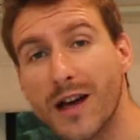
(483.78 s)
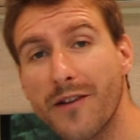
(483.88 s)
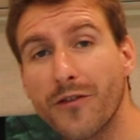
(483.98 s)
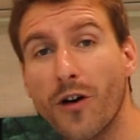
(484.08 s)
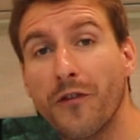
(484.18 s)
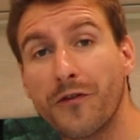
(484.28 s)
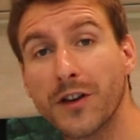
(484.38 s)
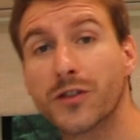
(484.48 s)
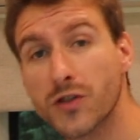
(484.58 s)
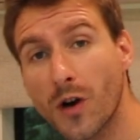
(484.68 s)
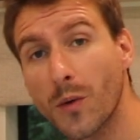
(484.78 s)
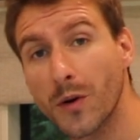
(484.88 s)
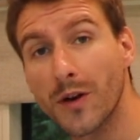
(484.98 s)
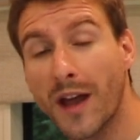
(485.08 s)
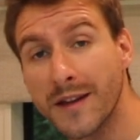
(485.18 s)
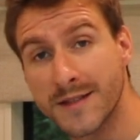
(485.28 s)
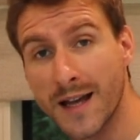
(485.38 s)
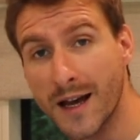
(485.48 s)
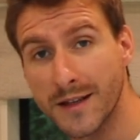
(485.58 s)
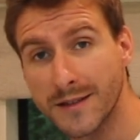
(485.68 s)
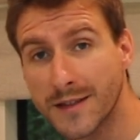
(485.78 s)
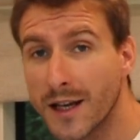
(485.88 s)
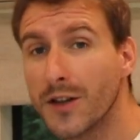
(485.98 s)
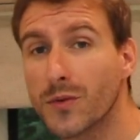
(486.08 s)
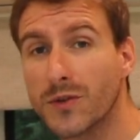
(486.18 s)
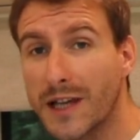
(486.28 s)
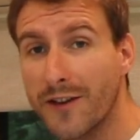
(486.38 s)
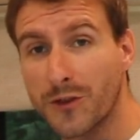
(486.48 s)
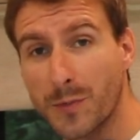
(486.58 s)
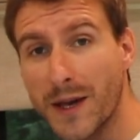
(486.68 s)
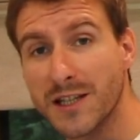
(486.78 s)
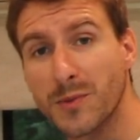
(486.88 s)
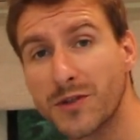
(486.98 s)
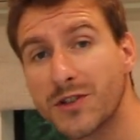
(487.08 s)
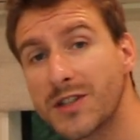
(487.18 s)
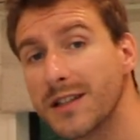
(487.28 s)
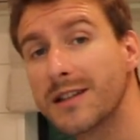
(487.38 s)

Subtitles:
have a fixed shower inside it. To save space but still